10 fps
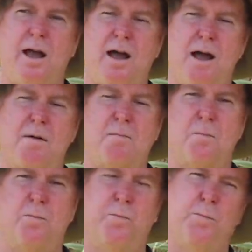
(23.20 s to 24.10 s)
Um,
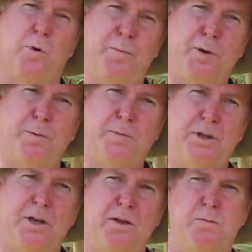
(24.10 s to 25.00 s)
by minimum
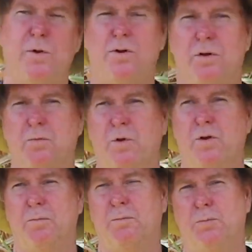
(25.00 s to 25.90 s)
tilling, we're not, we're
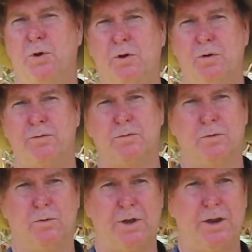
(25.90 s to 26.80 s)
not burning off
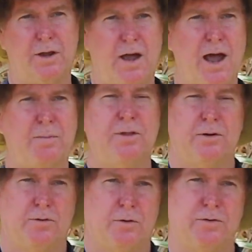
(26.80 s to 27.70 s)
organic carbon
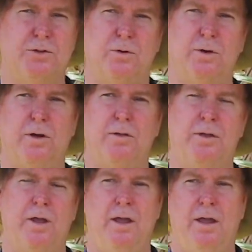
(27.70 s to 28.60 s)
that drives soil
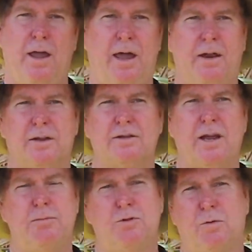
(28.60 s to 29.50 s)
health. And at the
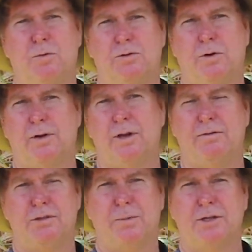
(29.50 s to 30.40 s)
same time, we're trying to
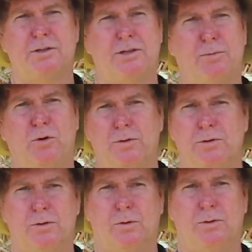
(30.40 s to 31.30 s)
leave as much stubble on
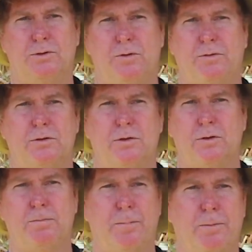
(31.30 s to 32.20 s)
the soil surface
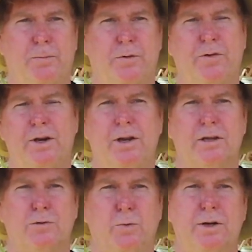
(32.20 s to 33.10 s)
to prevent
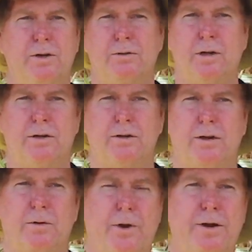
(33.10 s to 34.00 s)
against wind and,
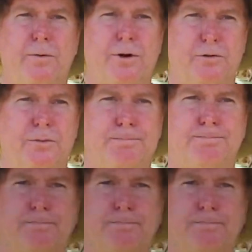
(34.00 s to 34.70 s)
and uh, rain erosion.